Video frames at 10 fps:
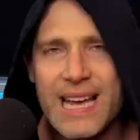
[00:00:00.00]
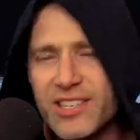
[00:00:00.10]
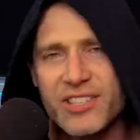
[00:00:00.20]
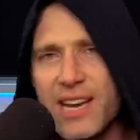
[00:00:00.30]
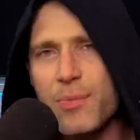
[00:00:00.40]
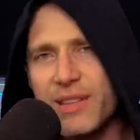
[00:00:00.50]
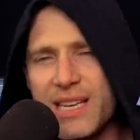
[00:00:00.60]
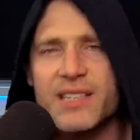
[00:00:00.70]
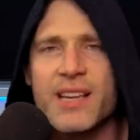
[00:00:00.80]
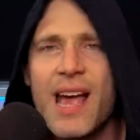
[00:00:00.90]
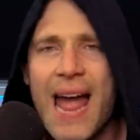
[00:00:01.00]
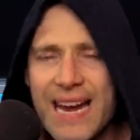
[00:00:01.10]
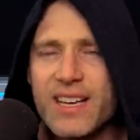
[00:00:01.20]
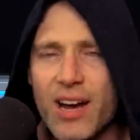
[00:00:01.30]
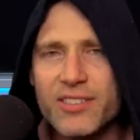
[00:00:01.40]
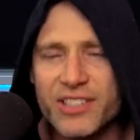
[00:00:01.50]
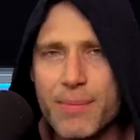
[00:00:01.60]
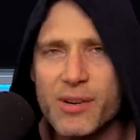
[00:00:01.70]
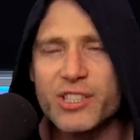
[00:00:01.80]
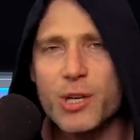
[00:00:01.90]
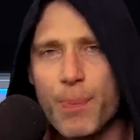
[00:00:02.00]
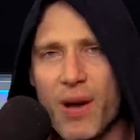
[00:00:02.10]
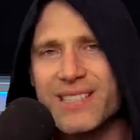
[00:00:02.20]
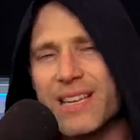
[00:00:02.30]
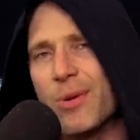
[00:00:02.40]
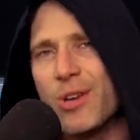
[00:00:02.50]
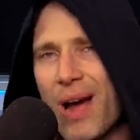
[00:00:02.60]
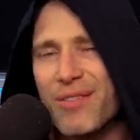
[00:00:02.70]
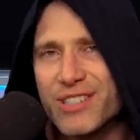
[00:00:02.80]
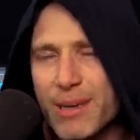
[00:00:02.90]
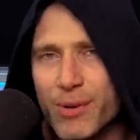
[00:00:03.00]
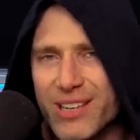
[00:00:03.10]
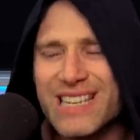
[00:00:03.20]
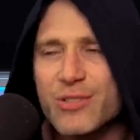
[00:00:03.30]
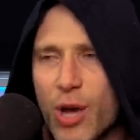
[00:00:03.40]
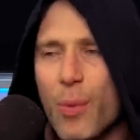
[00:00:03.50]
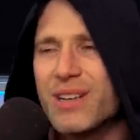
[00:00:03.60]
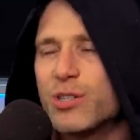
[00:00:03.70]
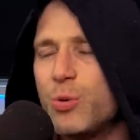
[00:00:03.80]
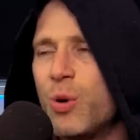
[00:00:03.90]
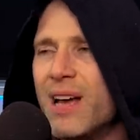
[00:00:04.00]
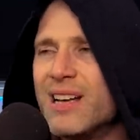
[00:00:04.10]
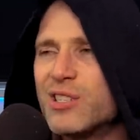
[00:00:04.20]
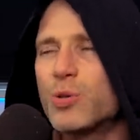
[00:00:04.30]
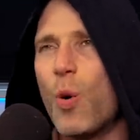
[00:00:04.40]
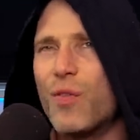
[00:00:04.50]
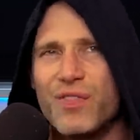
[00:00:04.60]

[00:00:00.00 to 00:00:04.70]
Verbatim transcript: It's the same with this. Any kind of stimulus to your bicep when you don't have stimulus is going to sort of,